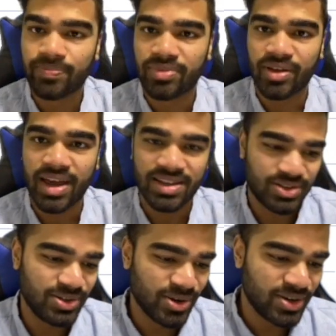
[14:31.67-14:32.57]
Okay, so
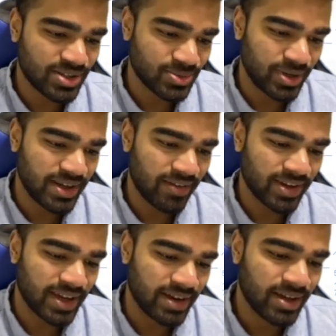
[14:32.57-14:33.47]
you notice, what do you have
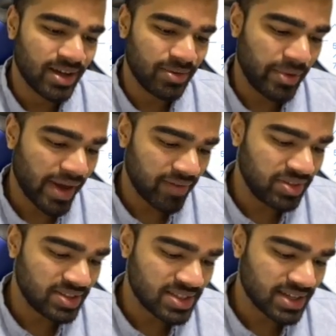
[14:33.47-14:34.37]
again? We have,
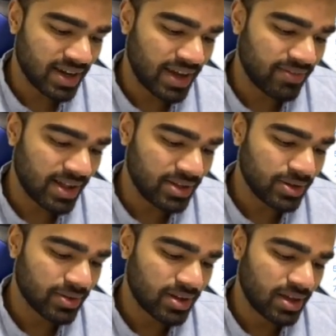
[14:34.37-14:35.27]
this is our a
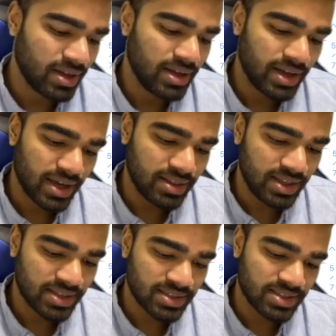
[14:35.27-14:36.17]
value, and
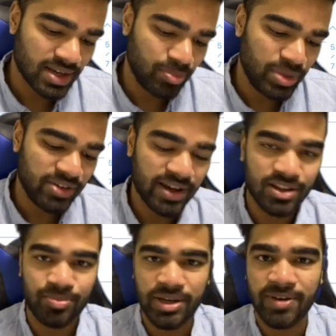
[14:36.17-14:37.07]
this is our b value.
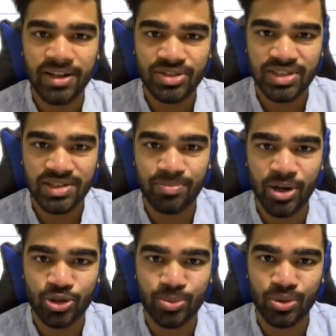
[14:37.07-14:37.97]
B value is just
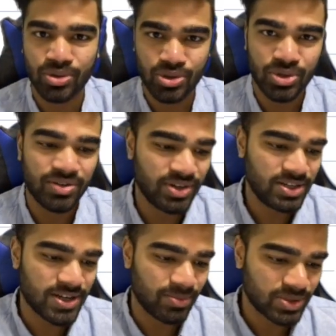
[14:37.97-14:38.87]
two different
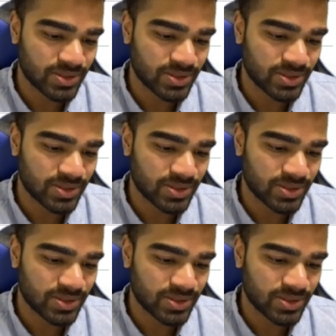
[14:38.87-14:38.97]
terms.